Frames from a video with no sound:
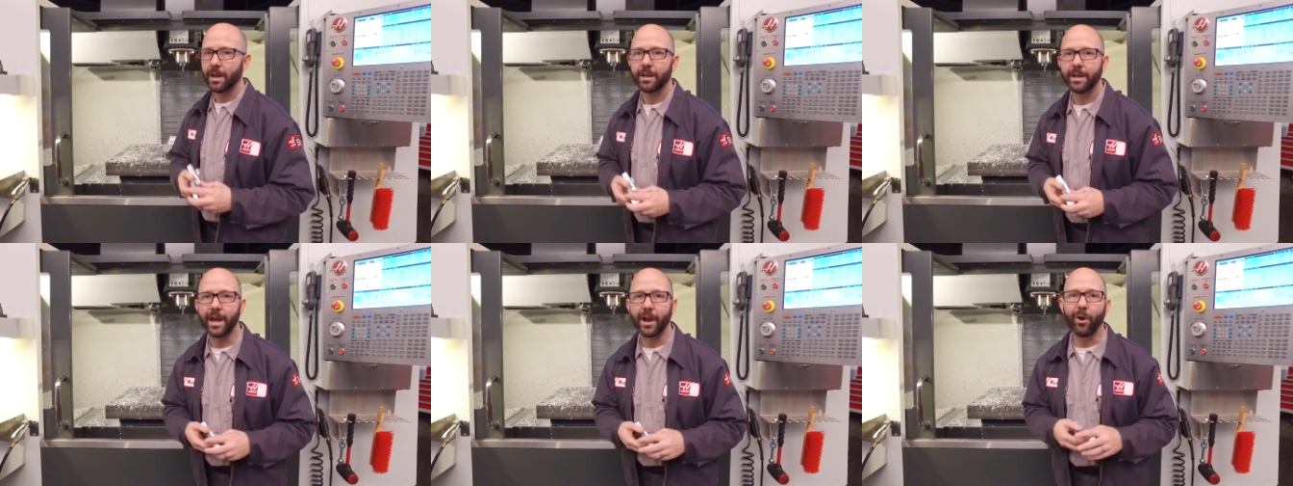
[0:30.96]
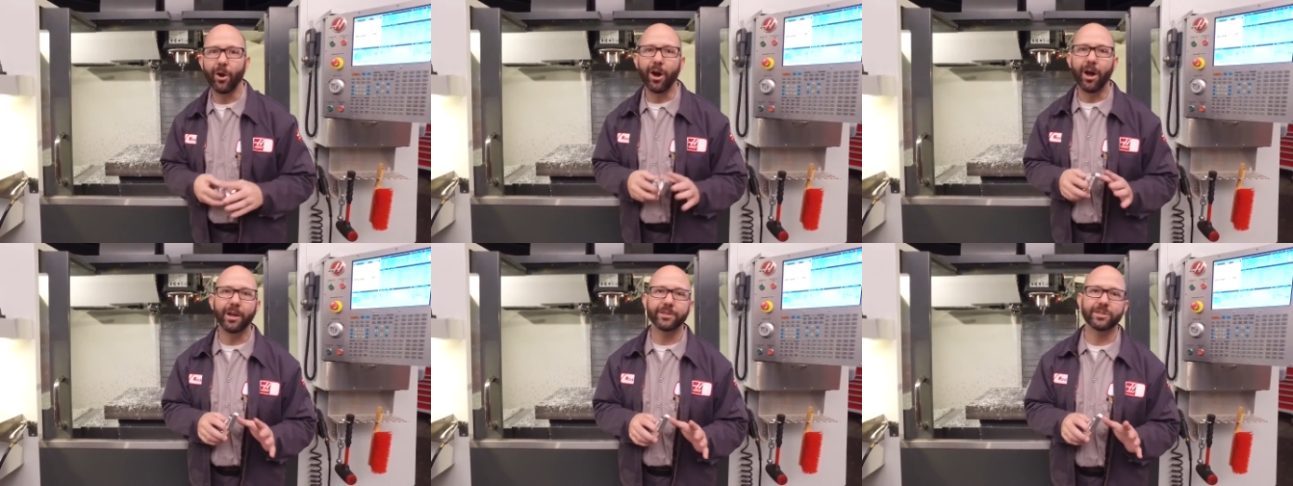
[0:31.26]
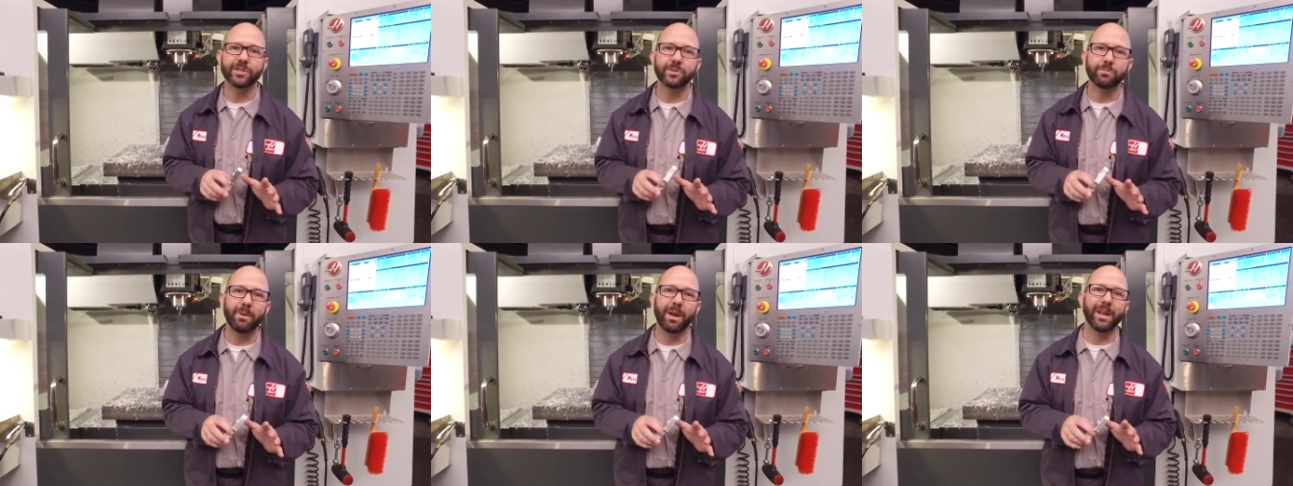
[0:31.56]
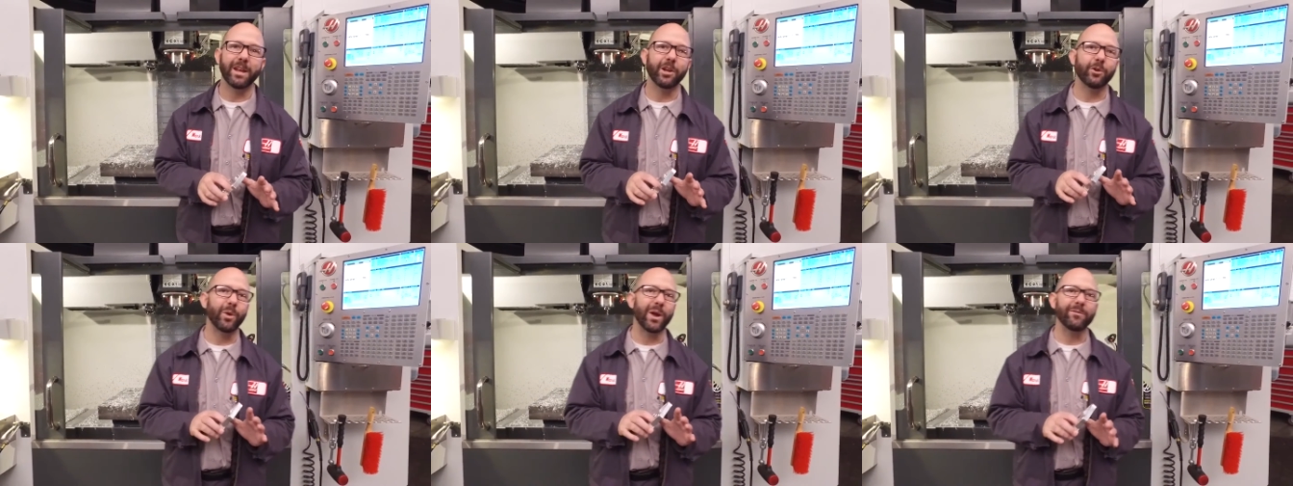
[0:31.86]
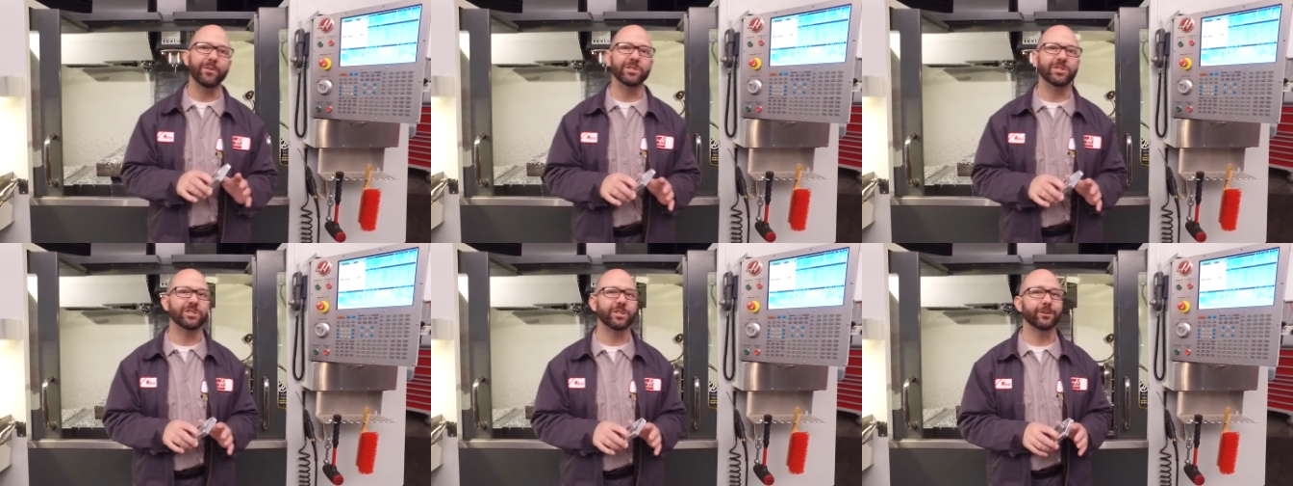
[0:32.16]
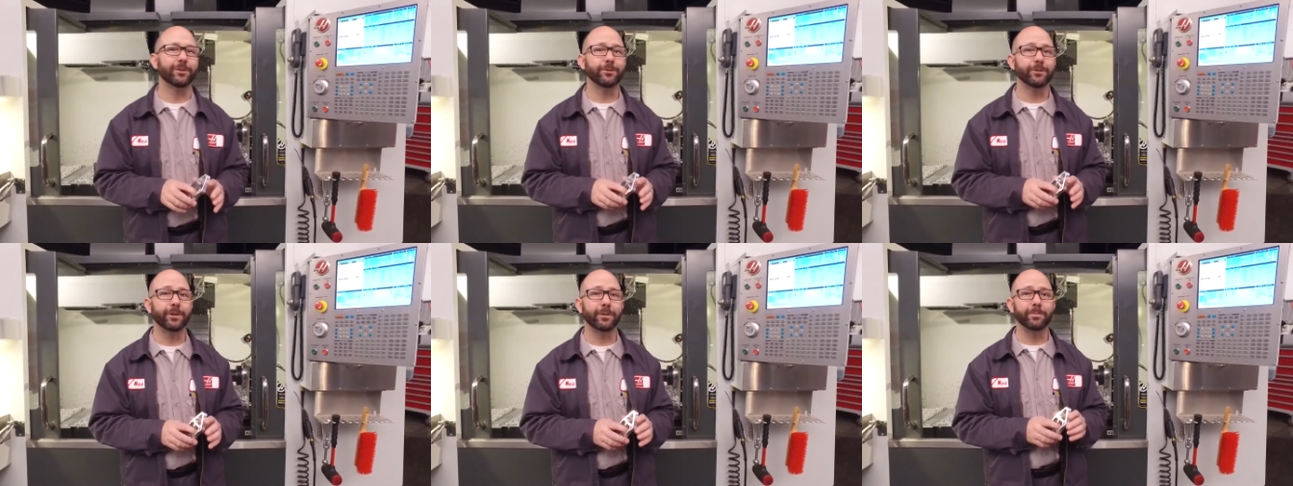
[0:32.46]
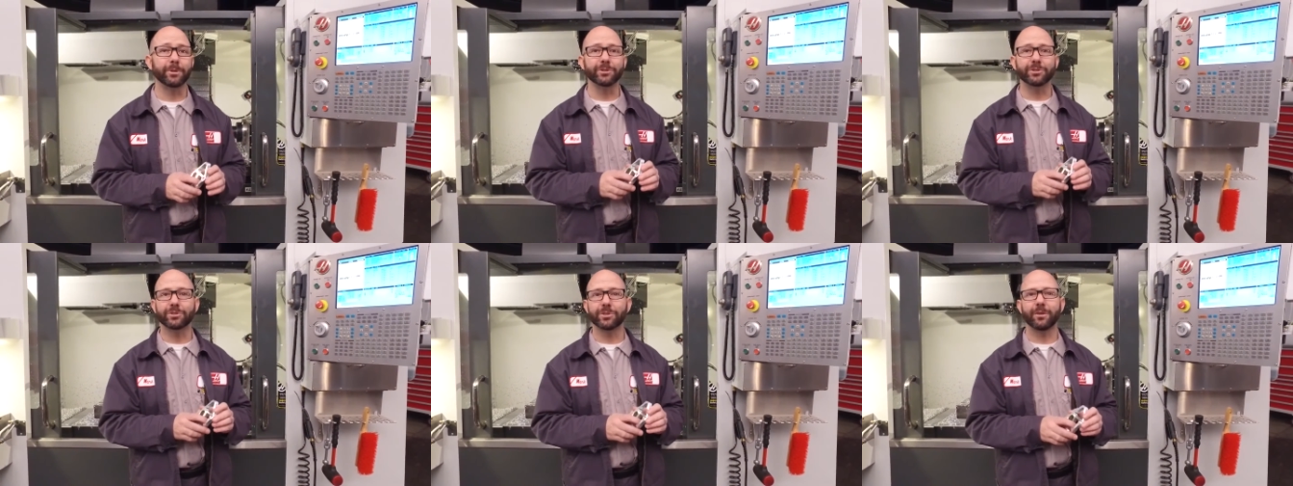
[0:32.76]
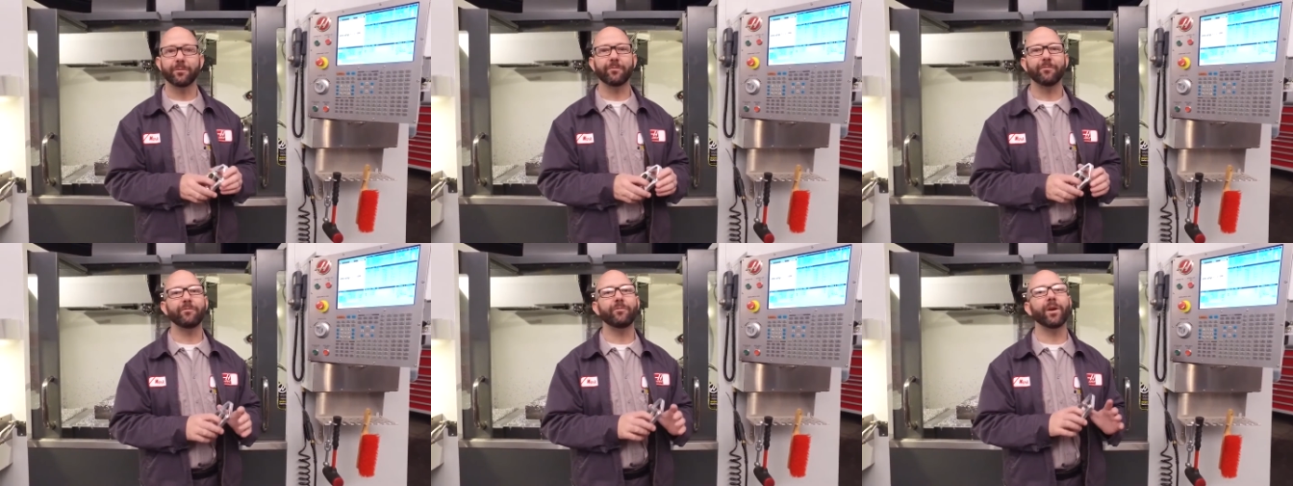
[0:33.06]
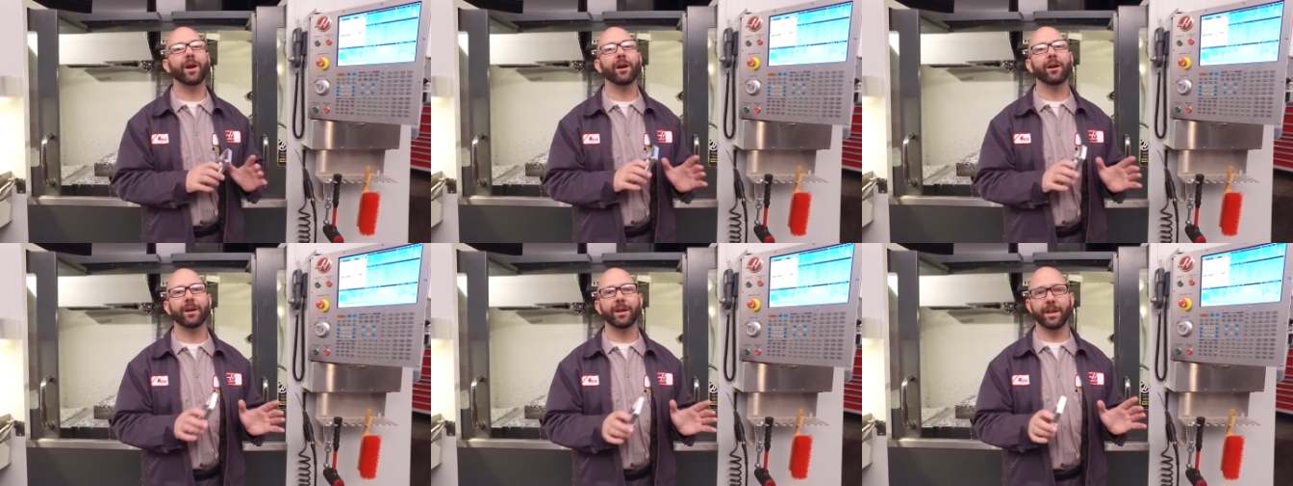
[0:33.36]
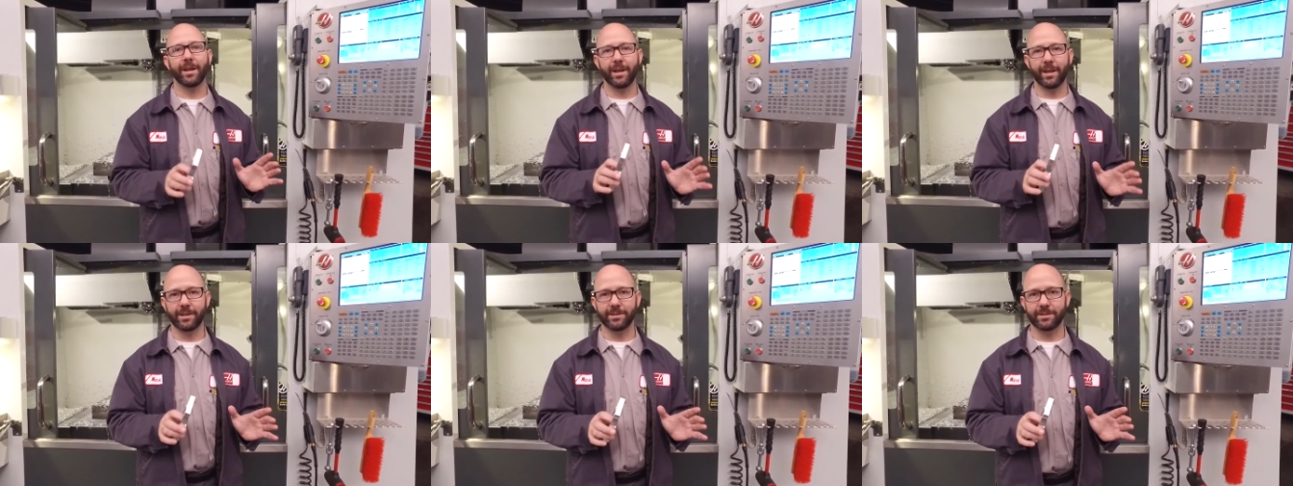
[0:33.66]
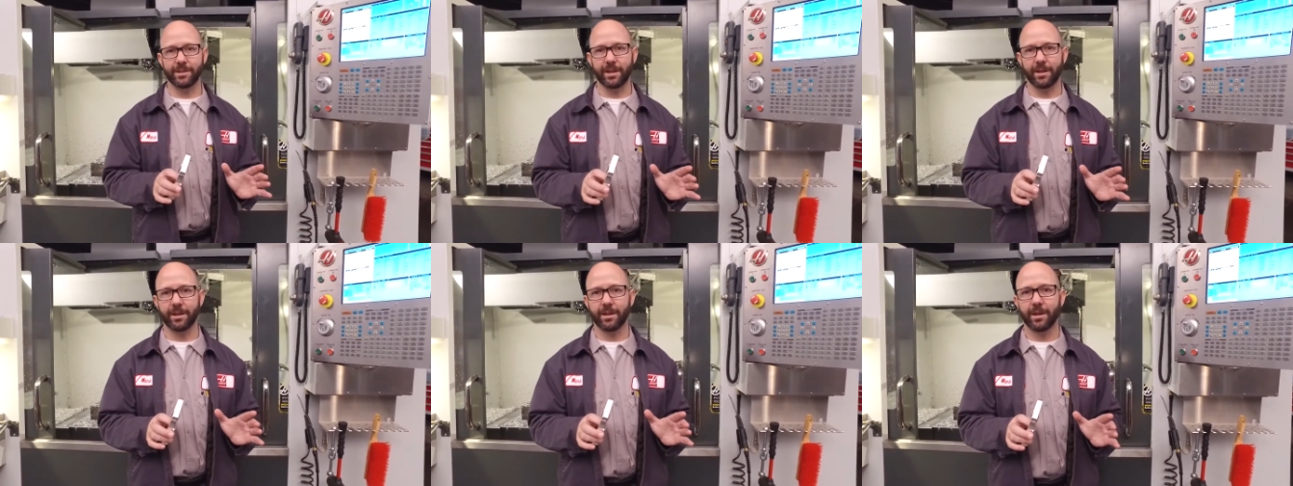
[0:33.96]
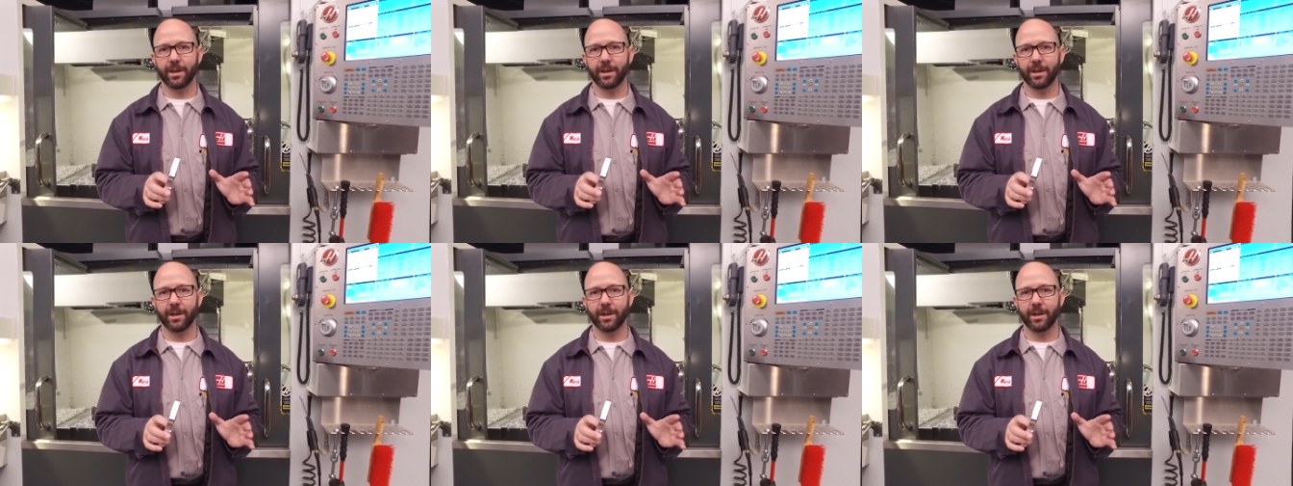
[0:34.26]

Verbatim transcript: Now, Haas has made engraving serial numbers very easy.